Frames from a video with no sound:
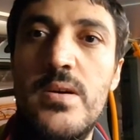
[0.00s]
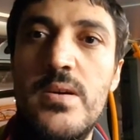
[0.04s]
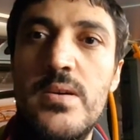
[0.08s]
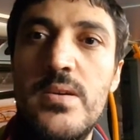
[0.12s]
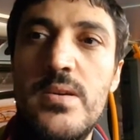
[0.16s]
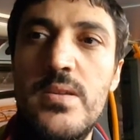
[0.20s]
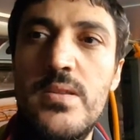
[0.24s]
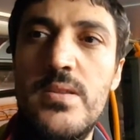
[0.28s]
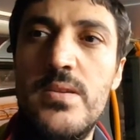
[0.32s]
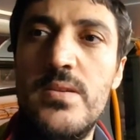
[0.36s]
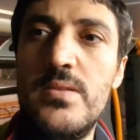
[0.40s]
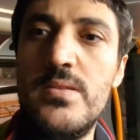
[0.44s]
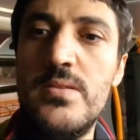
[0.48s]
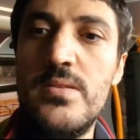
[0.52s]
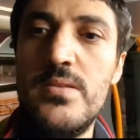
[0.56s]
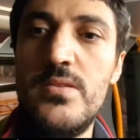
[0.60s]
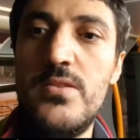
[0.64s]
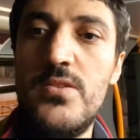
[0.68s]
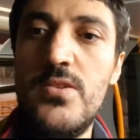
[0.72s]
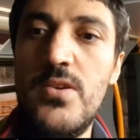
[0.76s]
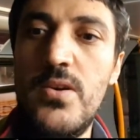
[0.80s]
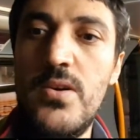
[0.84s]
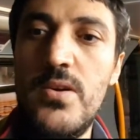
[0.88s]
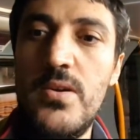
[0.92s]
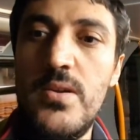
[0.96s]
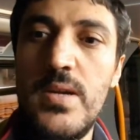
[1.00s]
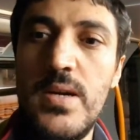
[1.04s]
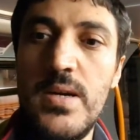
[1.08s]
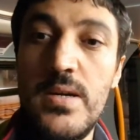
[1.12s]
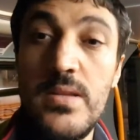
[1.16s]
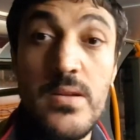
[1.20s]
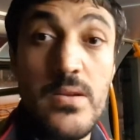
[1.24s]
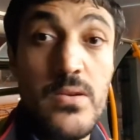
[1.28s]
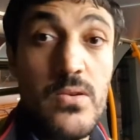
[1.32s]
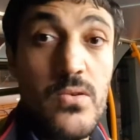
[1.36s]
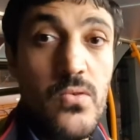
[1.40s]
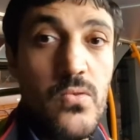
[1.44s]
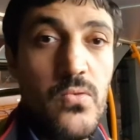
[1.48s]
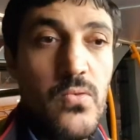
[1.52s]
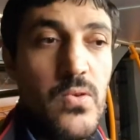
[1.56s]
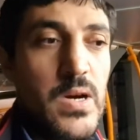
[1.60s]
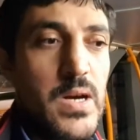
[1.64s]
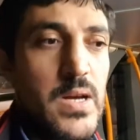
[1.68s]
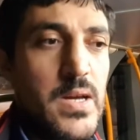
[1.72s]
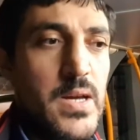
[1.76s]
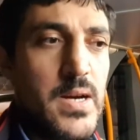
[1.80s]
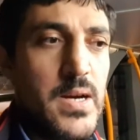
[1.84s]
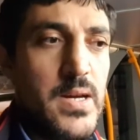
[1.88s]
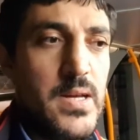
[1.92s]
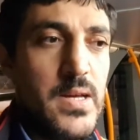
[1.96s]
it doesn't turn. I don't know
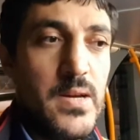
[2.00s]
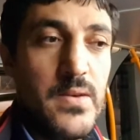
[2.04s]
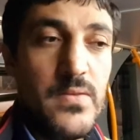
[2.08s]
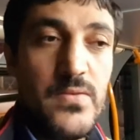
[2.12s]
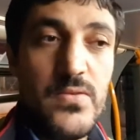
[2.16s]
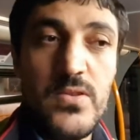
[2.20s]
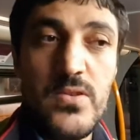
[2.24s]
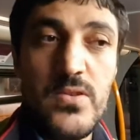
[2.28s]
why. I have